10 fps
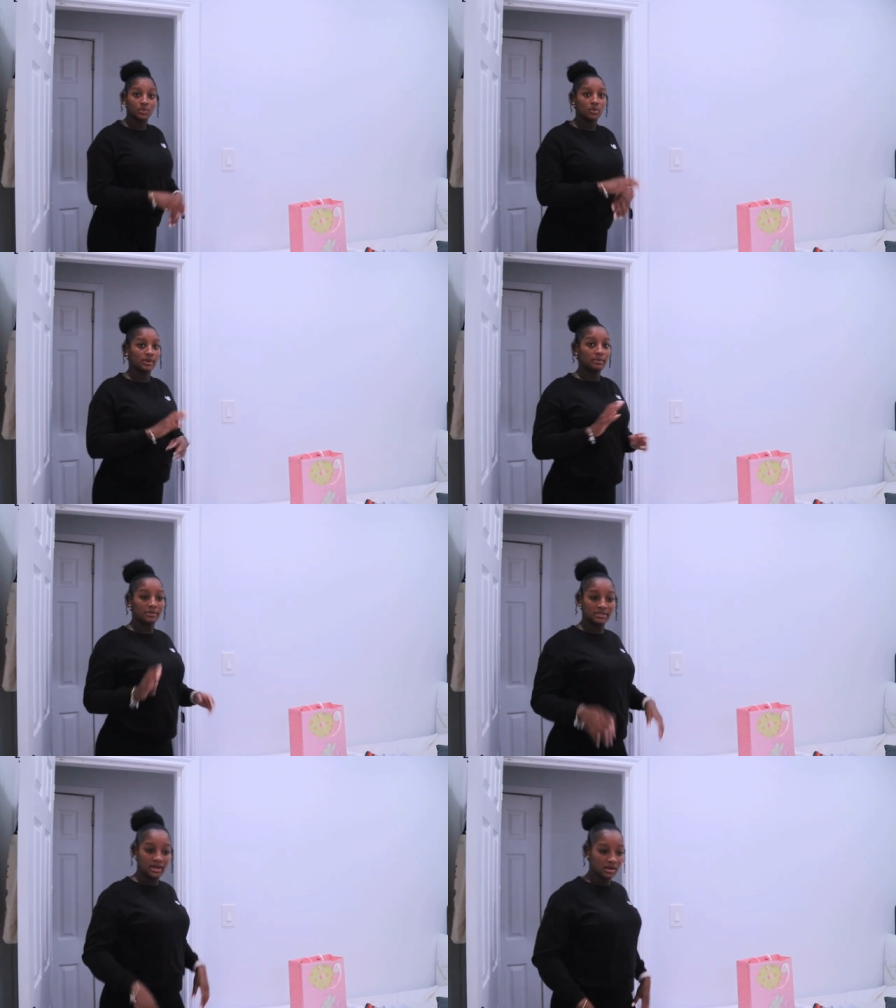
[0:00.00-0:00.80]
we're right
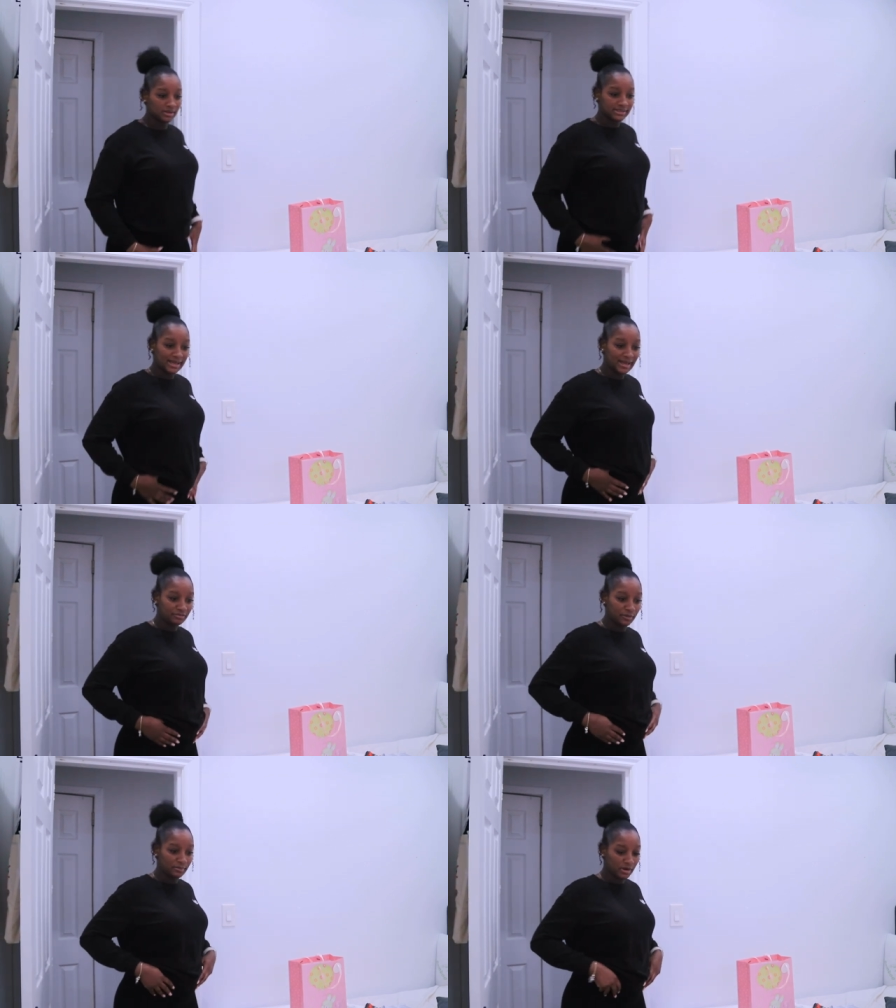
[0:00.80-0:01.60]
about the, ha the
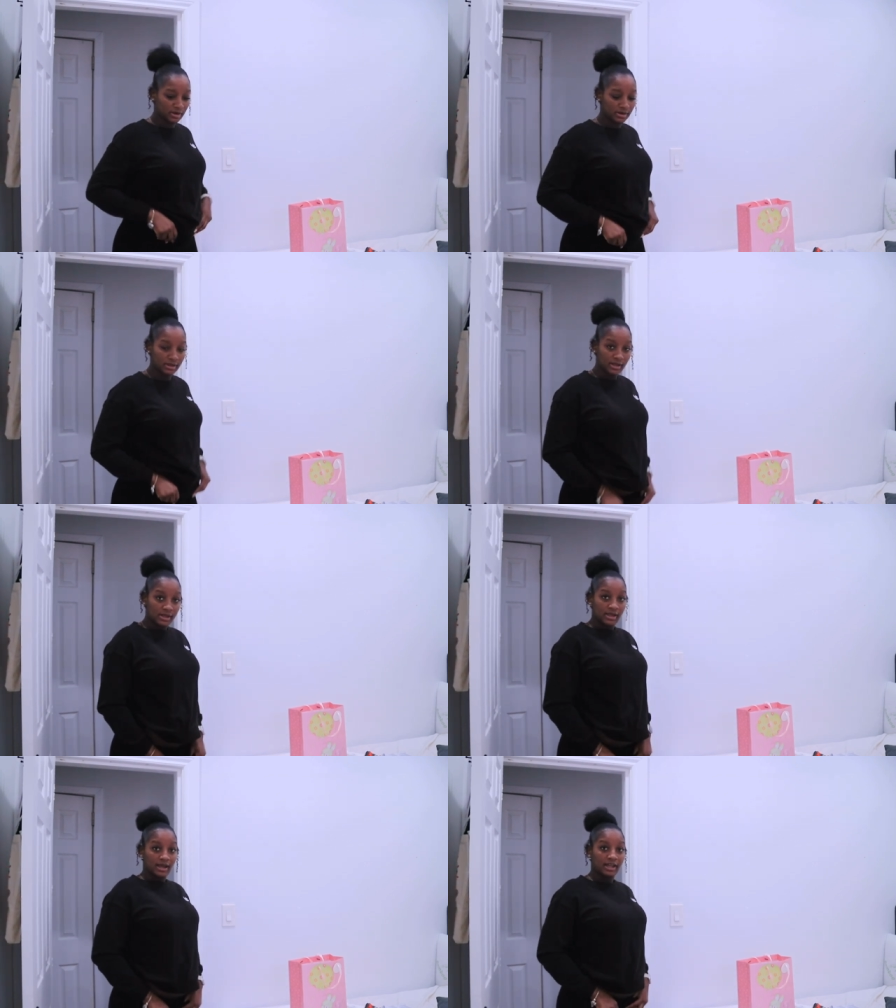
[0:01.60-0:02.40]
halfway mark
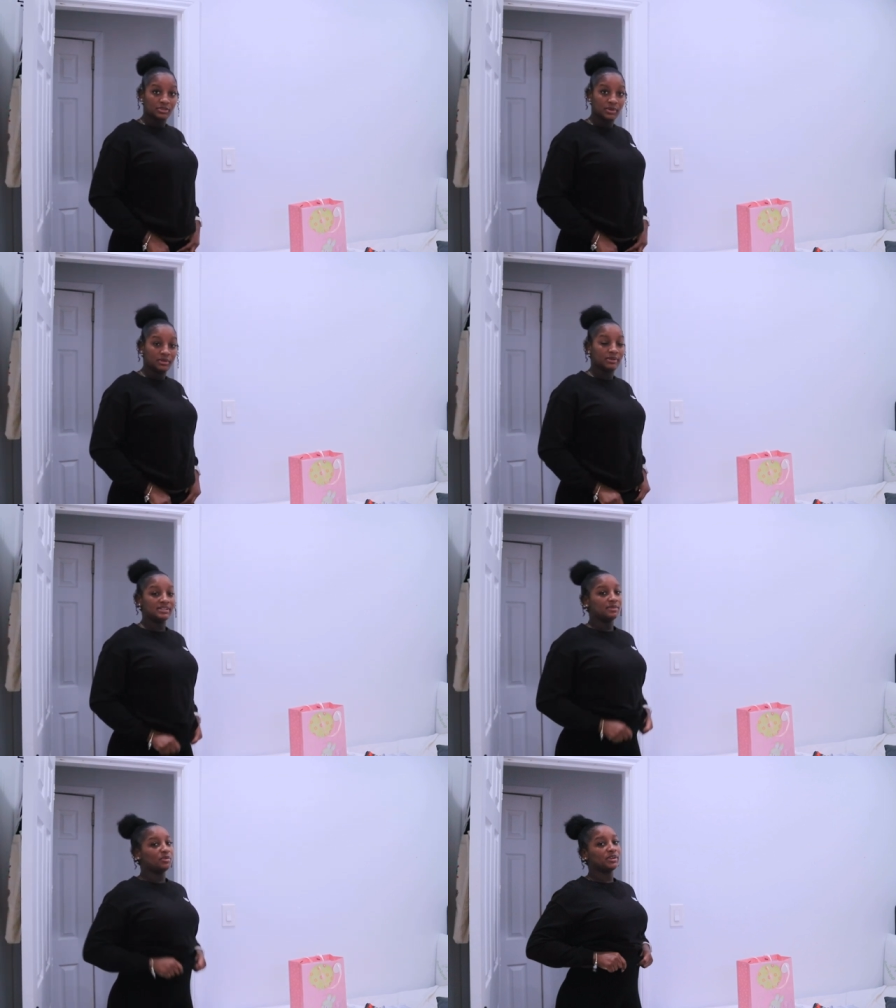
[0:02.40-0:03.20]
at twenty
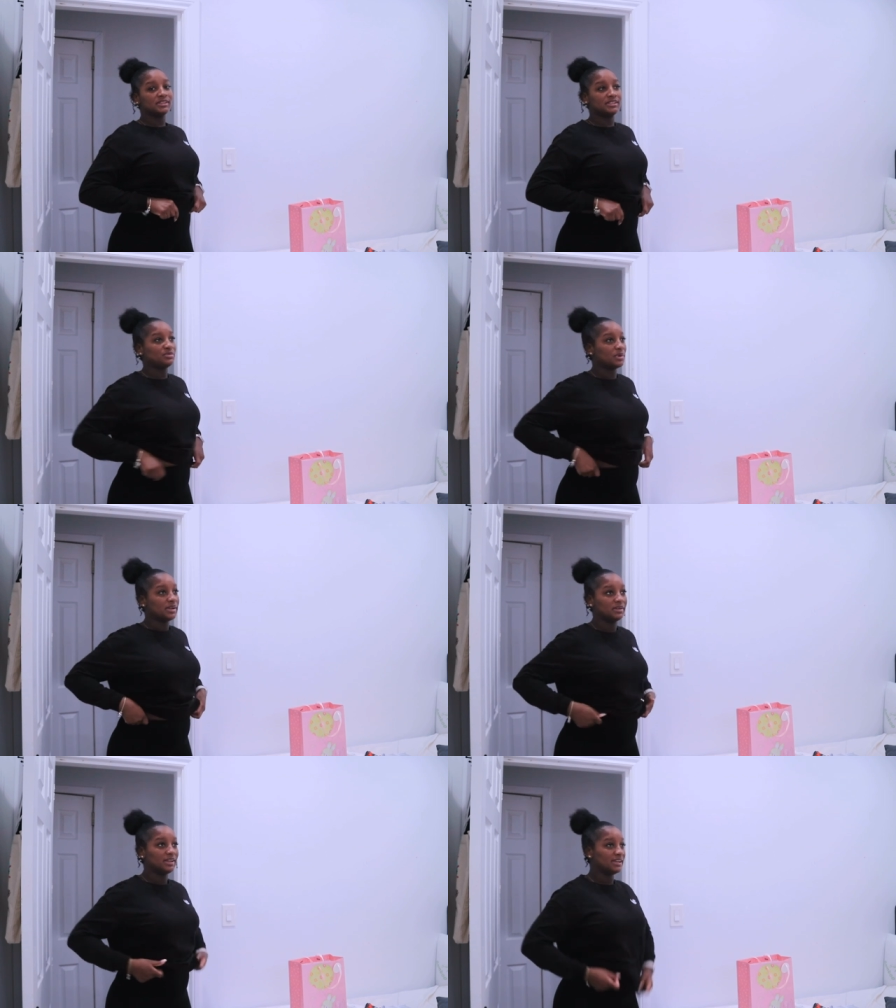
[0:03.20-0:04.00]
weeks. I'm wearing these
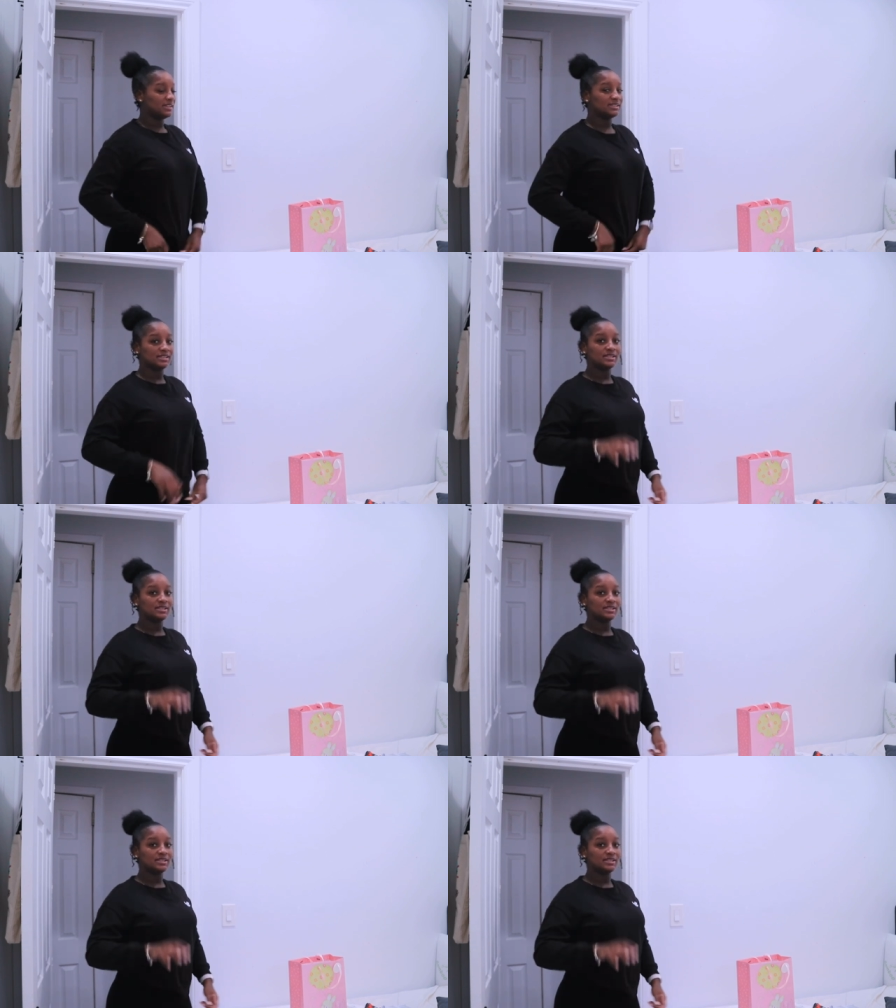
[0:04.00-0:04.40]
workout leggings that's